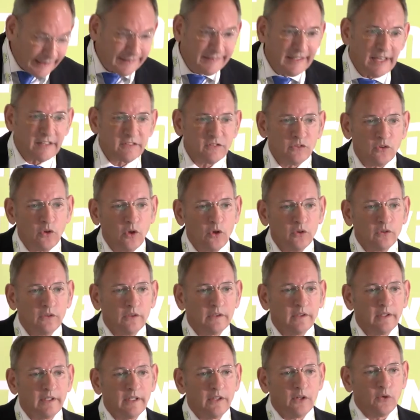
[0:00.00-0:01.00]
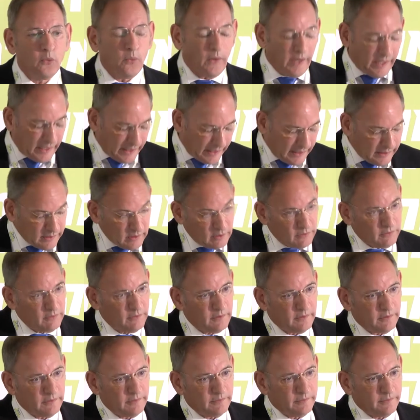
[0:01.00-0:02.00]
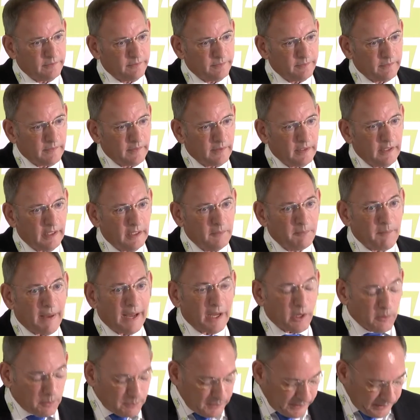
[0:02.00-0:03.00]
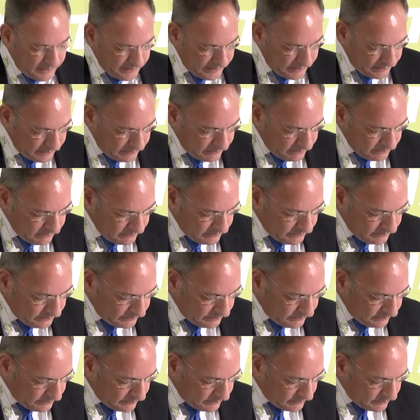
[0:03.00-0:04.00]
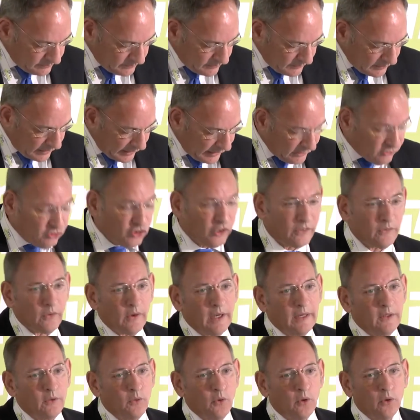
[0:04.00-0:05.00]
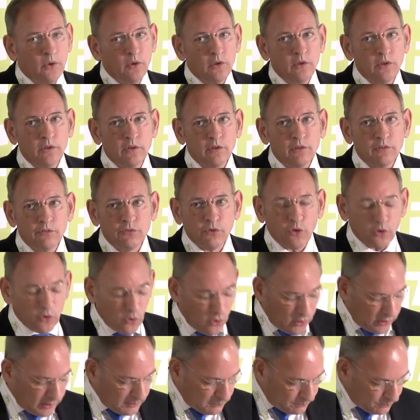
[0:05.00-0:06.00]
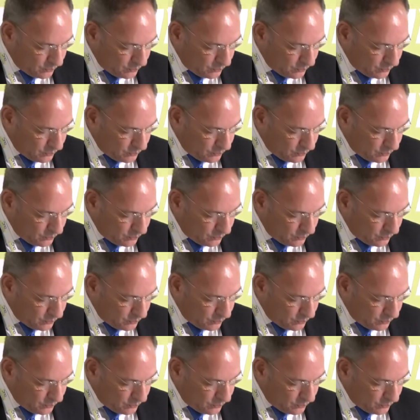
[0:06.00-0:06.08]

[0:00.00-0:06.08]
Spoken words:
It does not create, in my opinion, a general rule for going